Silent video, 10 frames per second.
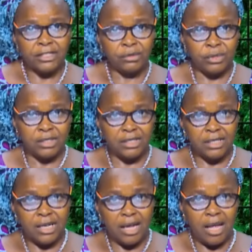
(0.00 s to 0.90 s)
verse
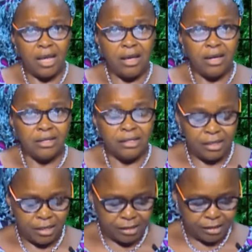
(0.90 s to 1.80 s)

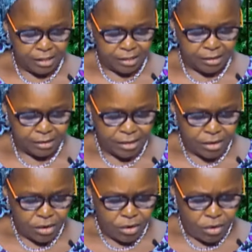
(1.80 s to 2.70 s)
26 says,
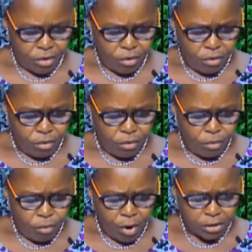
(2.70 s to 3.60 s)

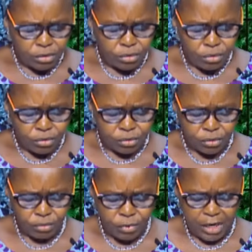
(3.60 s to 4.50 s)
"What good
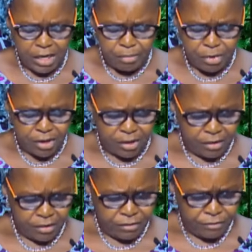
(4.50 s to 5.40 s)
will it
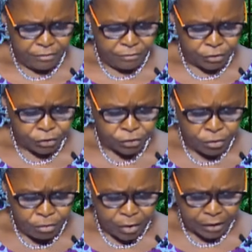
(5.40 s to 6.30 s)
be for
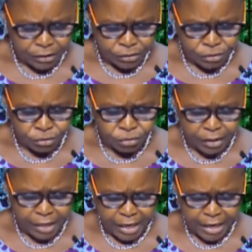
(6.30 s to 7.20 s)
someone to
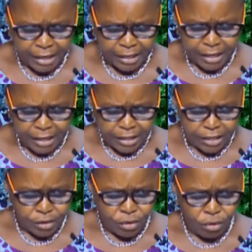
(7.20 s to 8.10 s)
gain
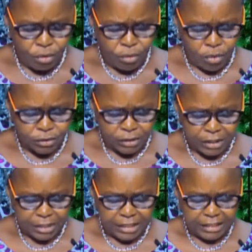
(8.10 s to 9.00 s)
the whole world,
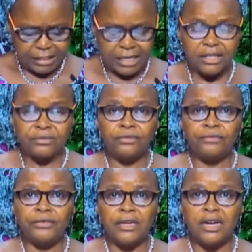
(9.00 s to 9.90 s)
yet
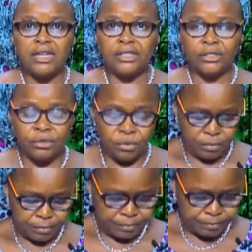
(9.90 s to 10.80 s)
fulfill his soul?